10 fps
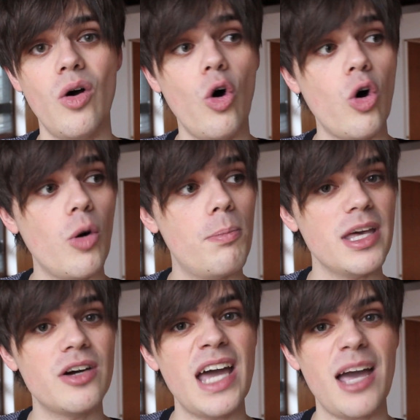or
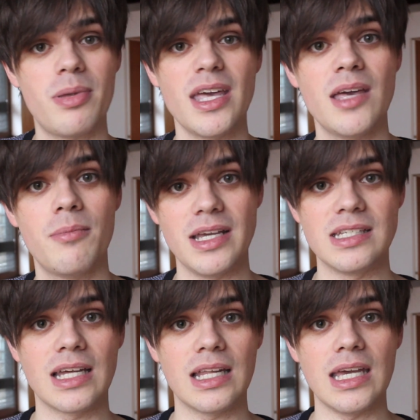be unhappy,
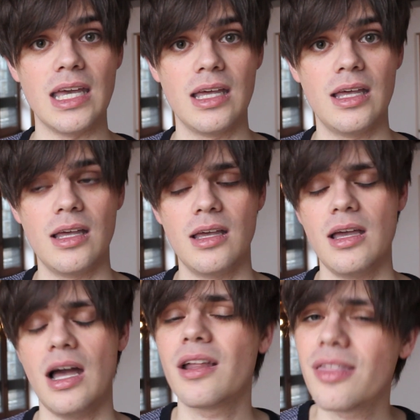basically.
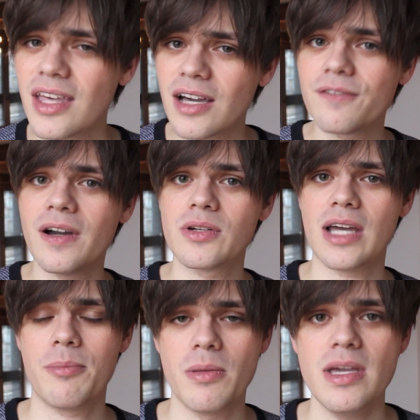And I think I've found a
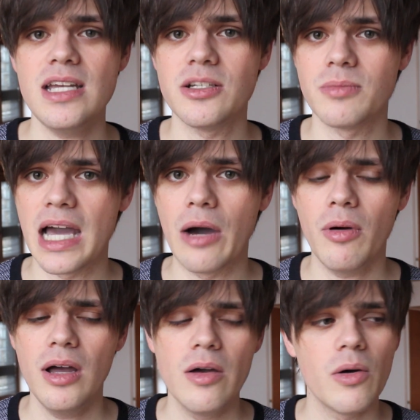happy medium
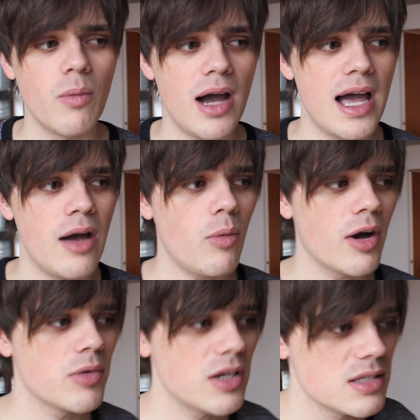now, where
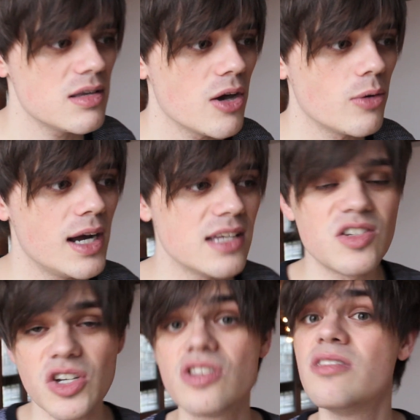what I'm going to do is
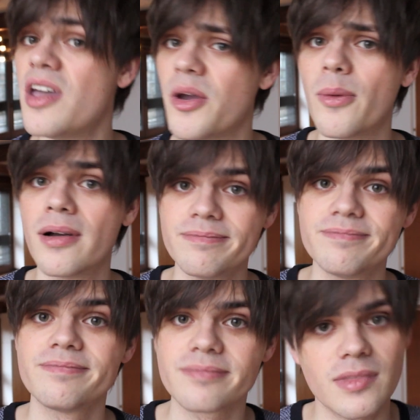just do.
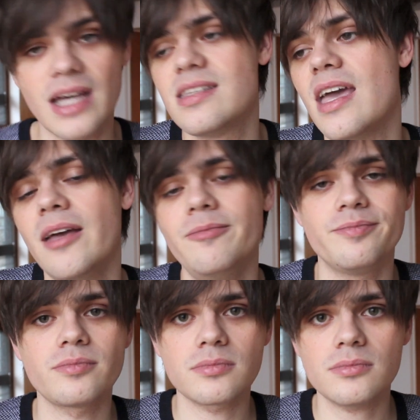That's it.
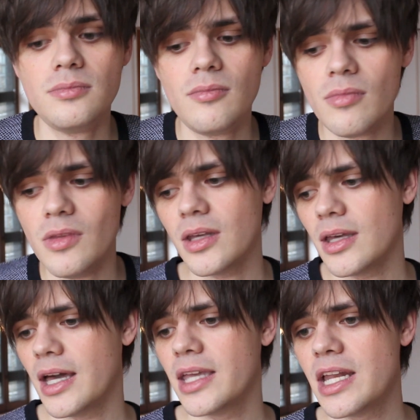
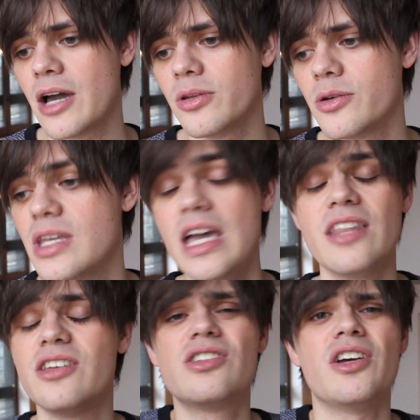You know,
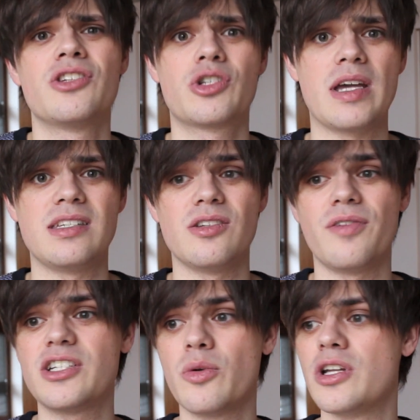there's certain stresses
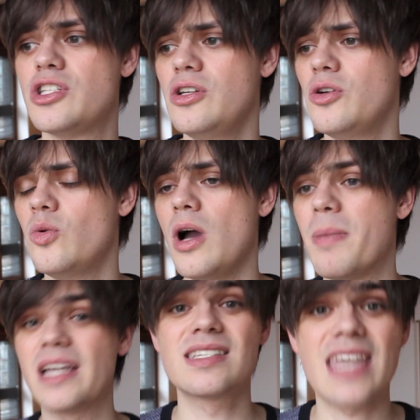of I don't want to do a
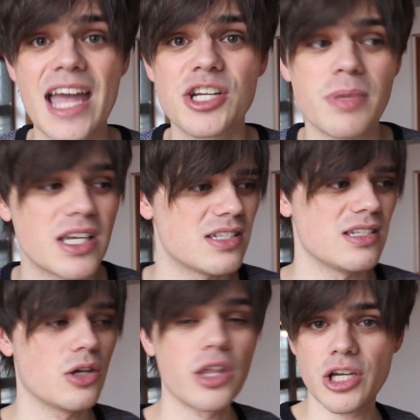big sketch because
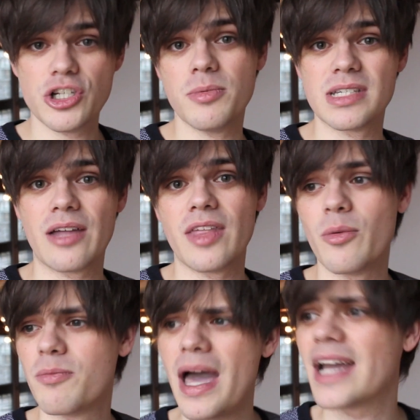there's other YouTubers out there
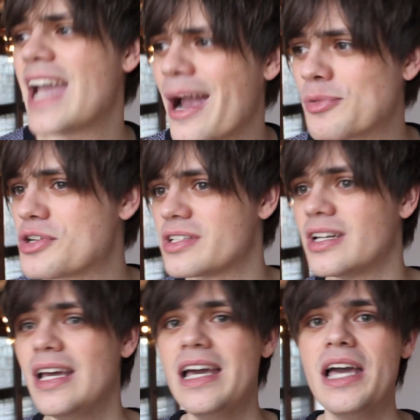with better cameras and